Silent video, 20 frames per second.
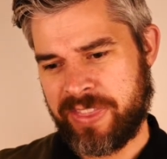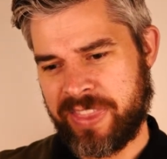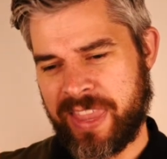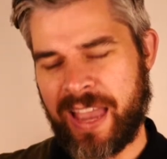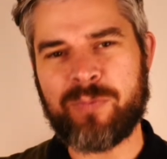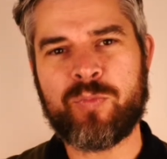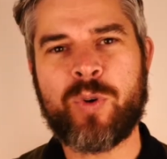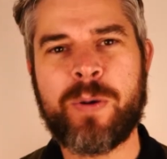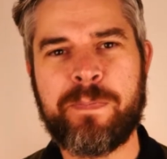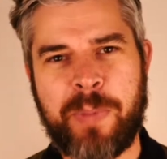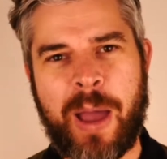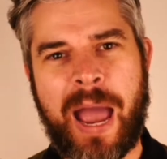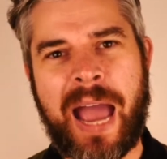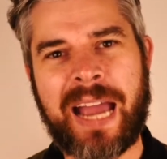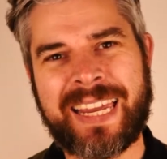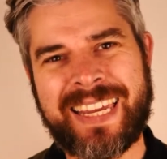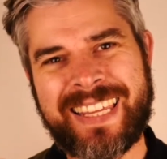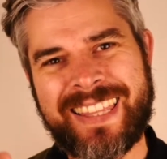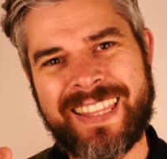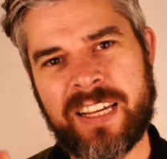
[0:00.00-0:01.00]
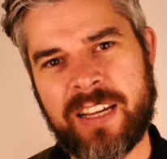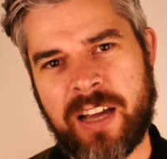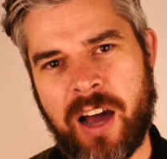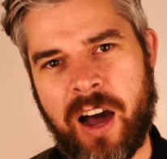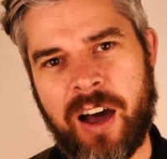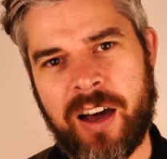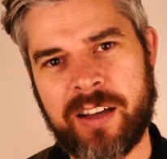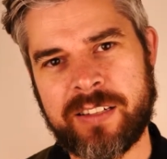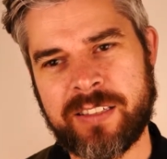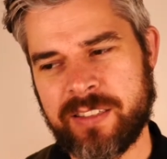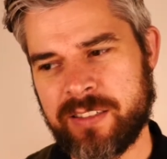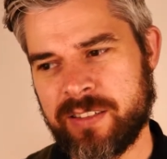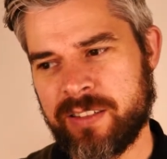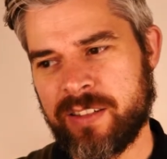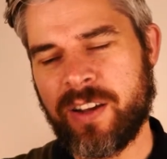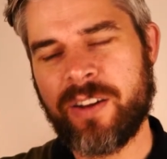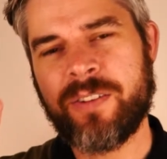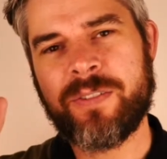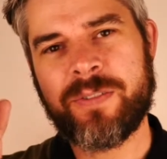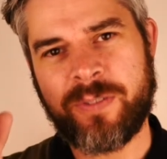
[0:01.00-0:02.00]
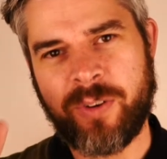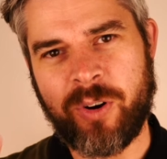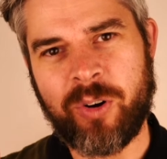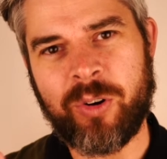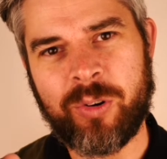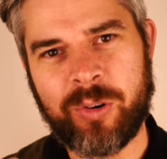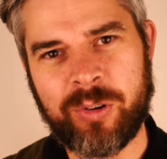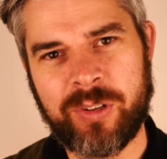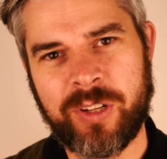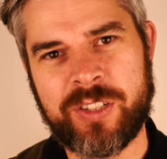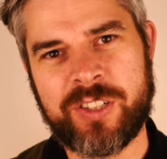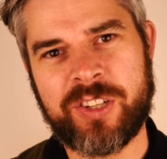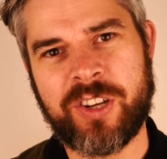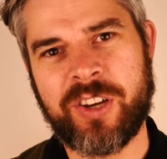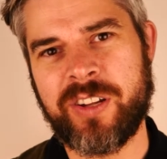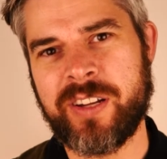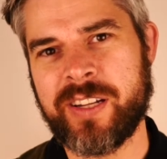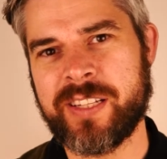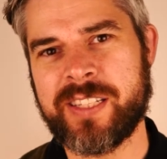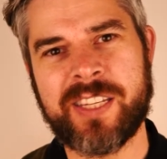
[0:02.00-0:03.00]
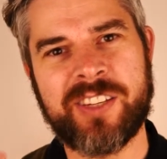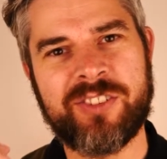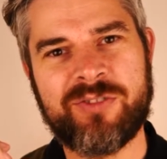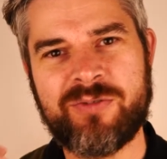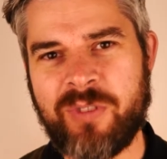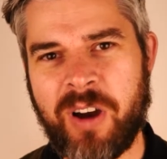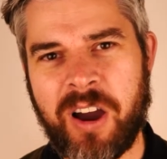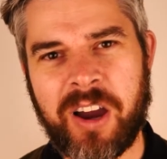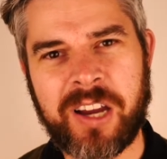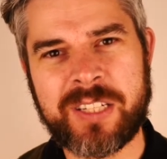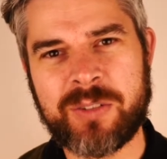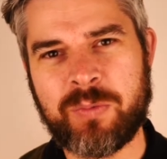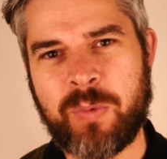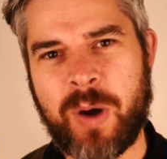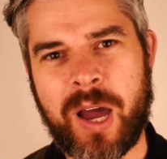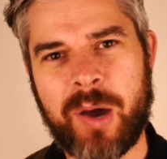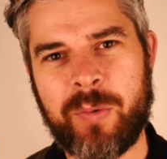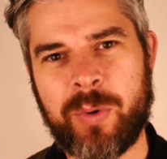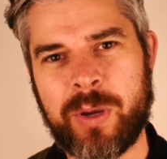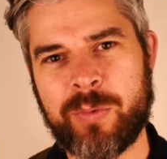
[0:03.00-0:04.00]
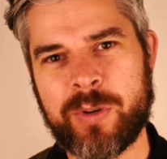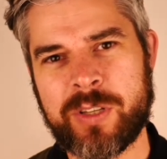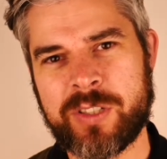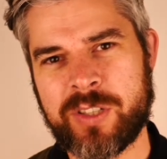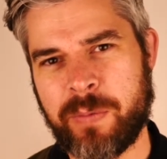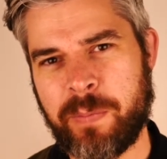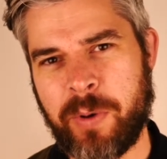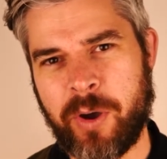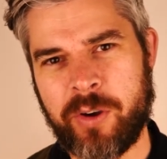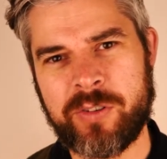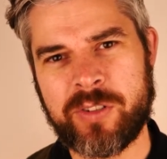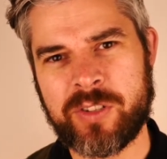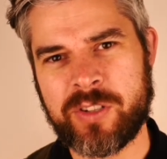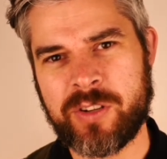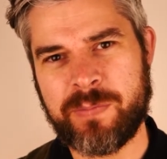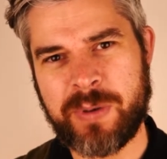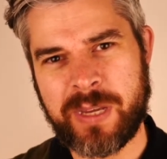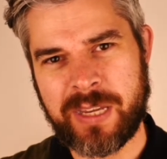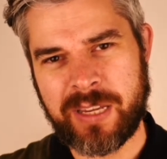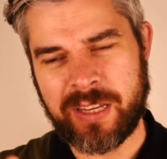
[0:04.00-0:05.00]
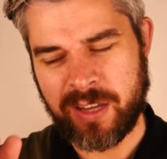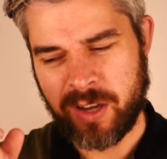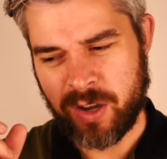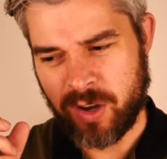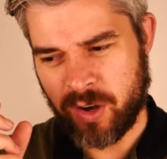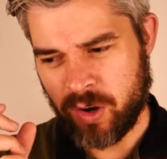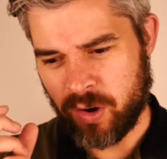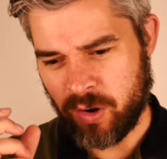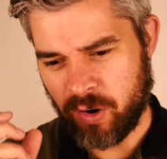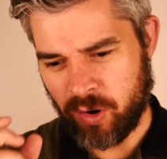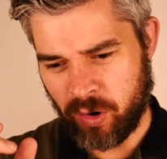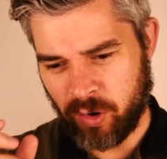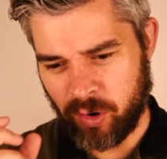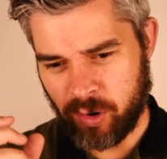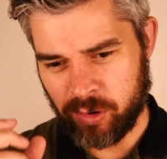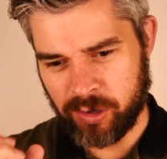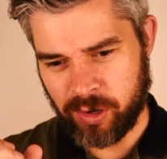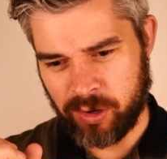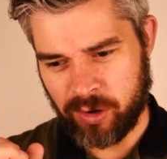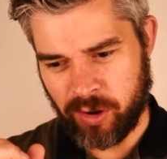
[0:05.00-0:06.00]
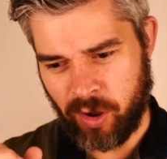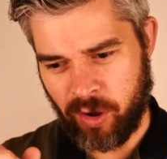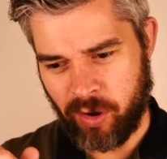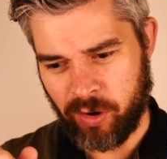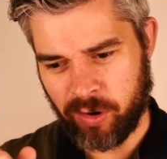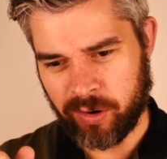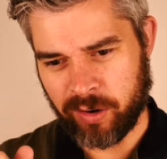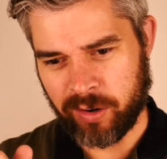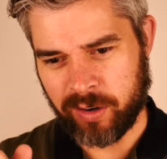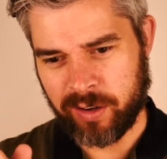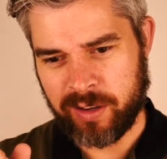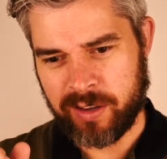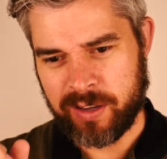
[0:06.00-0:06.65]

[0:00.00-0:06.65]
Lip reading: that we're back in the garden for all eternity, right where we were supposed to be all along.